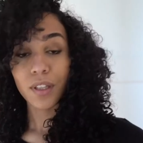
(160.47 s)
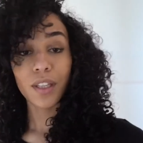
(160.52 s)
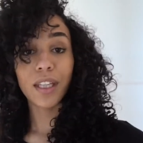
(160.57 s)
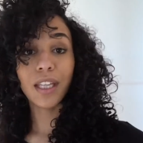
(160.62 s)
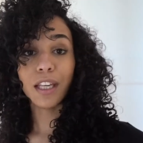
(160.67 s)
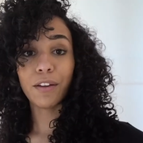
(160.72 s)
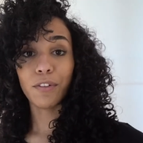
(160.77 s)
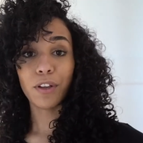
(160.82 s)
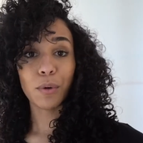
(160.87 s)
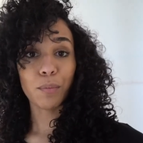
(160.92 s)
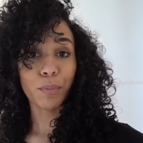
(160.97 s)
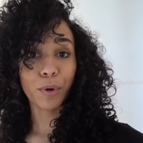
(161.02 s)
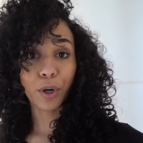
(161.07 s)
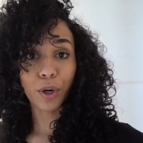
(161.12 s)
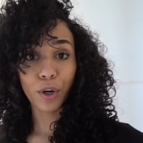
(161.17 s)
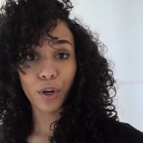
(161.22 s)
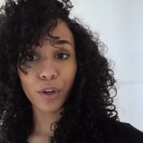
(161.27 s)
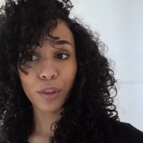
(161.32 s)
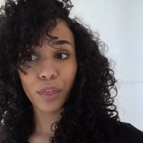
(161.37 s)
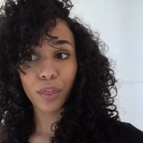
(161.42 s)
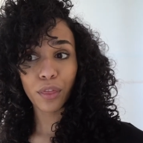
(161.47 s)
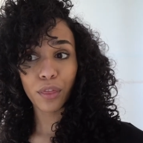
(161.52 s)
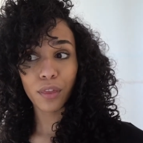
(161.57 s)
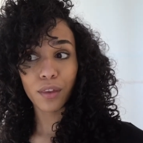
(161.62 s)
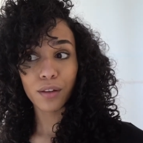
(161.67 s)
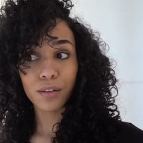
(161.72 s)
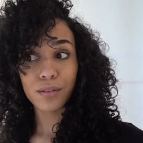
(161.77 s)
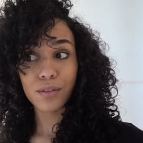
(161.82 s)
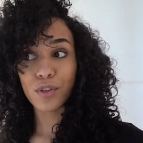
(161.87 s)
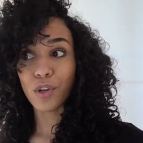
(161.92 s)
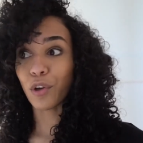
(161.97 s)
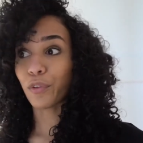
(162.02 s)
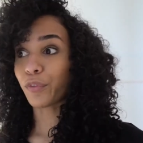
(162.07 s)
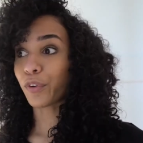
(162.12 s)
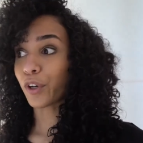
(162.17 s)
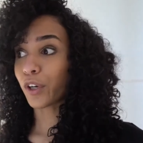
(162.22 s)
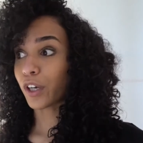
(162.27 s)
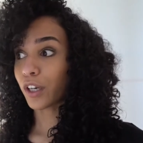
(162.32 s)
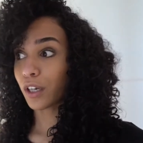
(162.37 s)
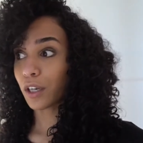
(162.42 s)
giving birth. So if
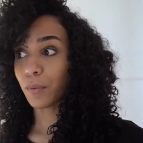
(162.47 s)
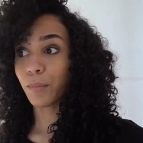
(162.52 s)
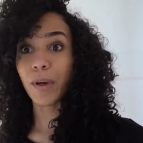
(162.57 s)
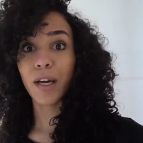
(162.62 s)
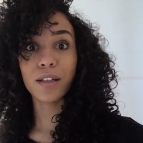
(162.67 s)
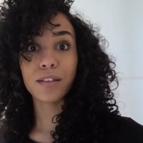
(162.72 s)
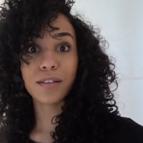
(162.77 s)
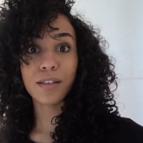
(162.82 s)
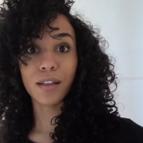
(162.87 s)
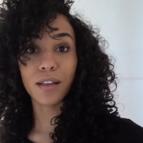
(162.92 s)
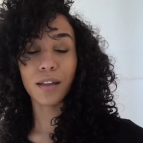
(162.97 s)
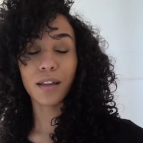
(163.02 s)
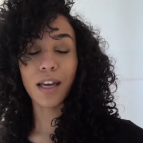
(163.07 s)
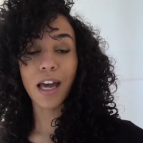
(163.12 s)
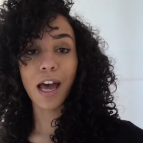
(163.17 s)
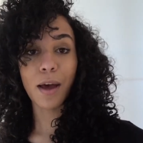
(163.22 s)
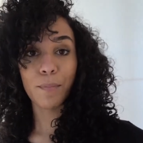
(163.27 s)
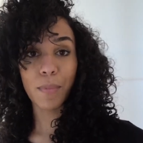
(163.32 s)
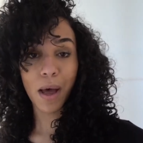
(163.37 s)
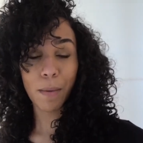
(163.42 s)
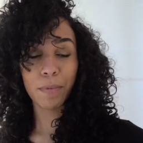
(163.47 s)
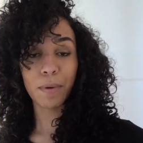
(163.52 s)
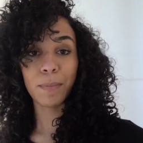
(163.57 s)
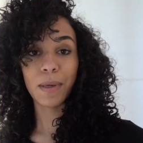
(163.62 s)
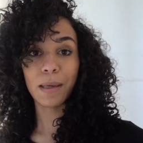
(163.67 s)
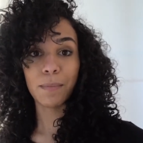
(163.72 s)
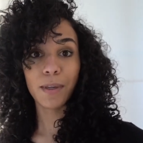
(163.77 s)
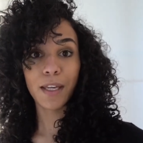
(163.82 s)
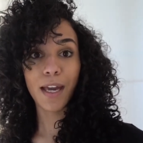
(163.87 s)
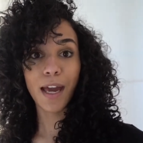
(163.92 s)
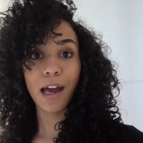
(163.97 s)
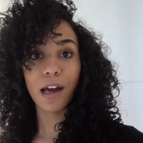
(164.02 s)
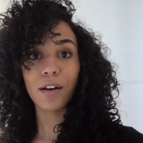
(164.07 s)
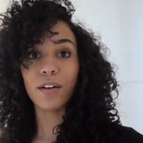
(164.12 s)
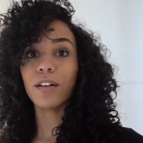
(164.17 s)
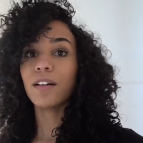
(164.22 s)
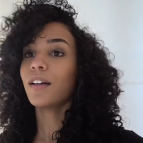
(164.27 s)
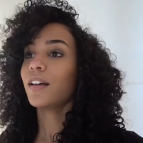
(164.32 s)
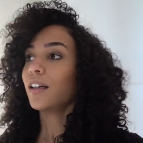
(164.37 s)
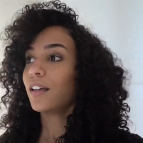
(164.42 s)
you're gonna about to ha pop a baby
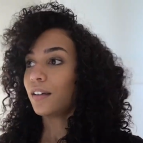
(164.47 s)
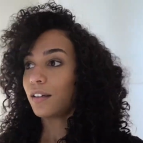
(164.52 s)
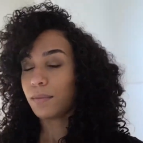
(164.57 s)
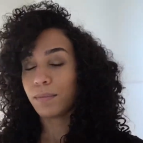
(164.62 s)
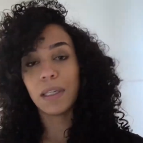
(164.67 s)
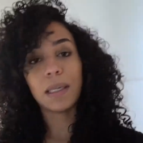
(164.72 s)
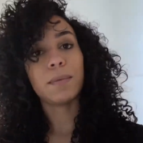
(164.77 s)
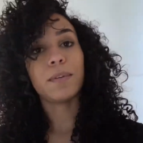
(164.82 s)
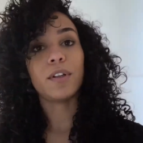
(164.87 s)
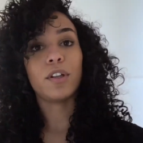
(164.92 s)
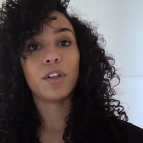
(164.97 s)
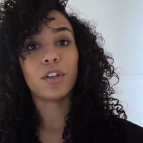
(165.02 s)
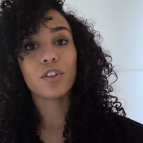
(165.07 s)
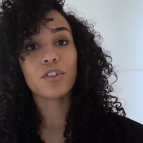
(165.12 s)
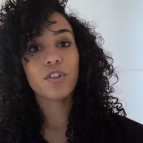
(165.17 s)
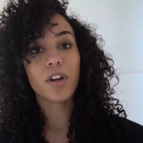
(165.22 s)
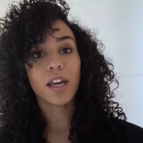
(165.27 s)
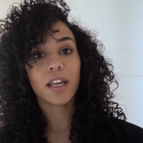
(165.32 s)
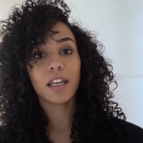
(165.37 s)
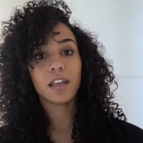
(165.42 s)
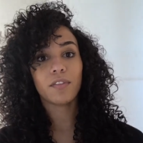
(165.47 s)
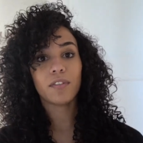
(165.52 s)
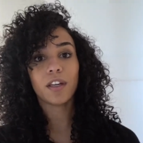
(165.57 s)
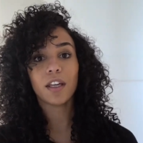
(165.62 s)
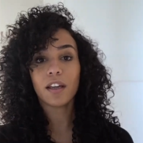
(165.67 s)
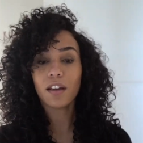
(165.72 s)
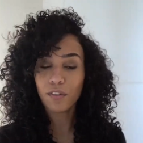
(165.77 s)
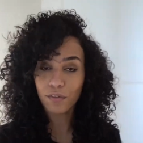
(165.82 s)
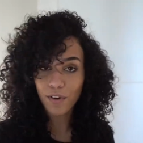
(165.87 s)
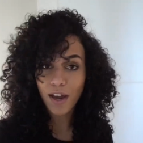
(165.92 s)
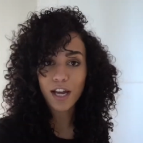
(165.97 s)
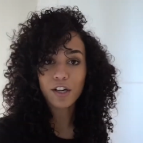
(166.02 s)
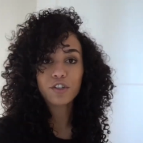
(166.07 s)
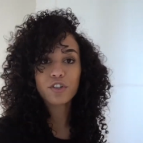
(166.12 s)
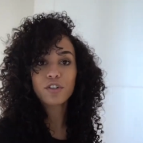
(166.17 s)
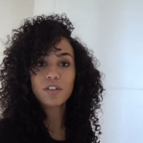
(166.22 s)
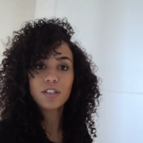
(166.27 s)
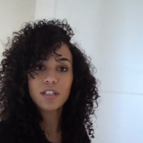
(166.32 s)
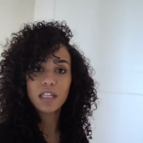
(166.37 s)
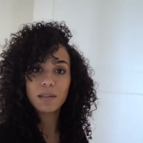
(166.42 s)
out, maybe you can try giving
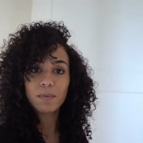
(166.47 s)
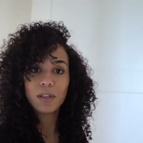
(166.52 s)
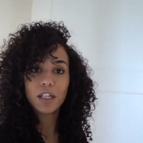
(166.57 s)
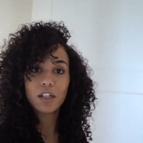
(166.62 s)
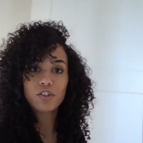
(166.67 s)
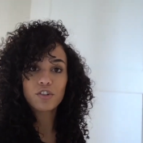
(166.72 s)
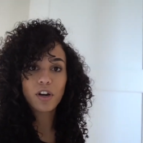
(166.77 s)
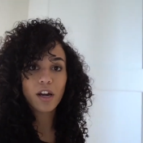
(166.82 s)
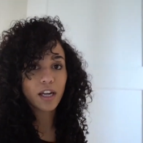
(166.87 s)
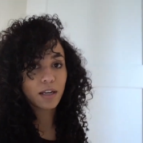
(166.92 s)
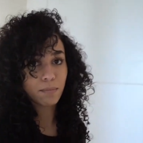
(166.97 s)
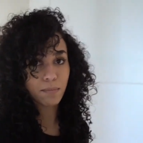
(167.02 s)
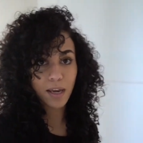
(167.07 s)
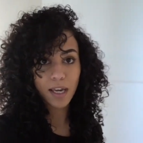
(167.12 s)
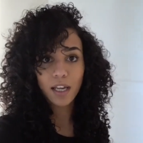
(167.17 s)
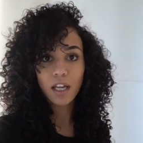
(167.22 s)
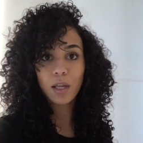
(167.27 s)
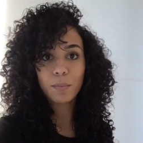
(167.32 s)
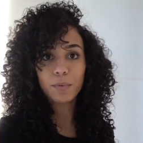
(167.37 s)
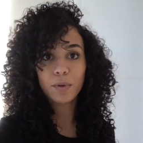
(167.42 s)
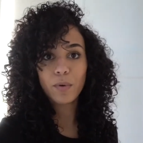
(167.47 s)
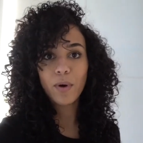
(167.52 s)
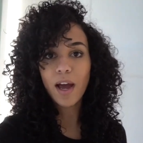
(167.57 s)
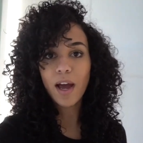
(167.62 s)
vaginal steaming a try. It might help you